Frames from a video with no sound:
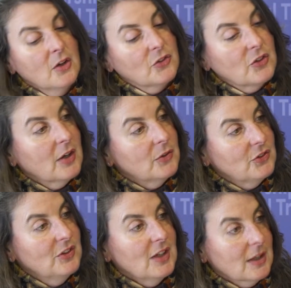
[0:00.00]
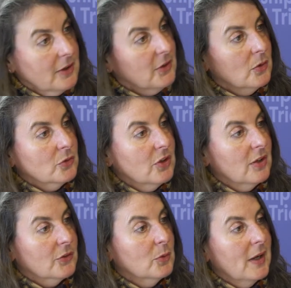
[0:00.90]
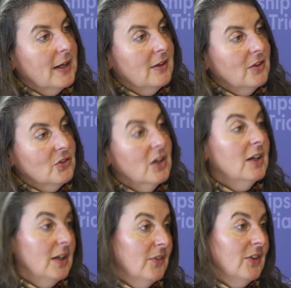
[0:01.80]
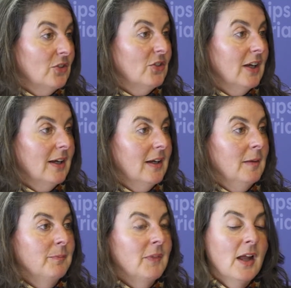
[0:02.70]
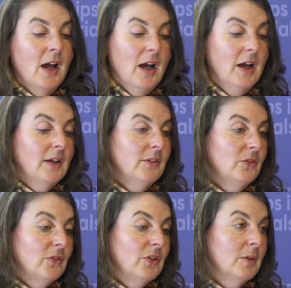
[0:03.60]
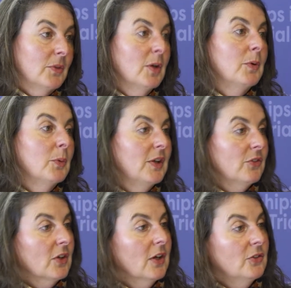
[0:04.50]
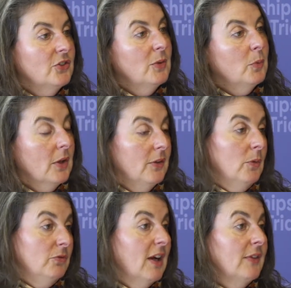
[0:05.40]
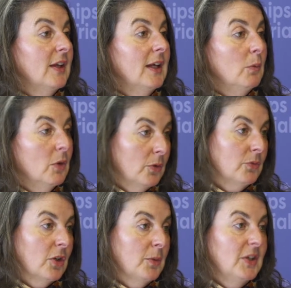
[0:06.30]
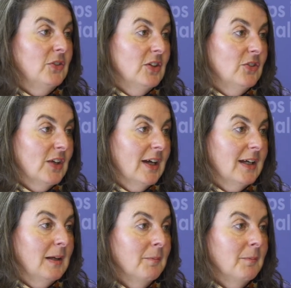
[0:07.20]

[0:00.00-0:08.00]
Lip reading: So she did clinical trials awareness earlier this year, and a couple of weeks ago she ran the World Diabetes Day.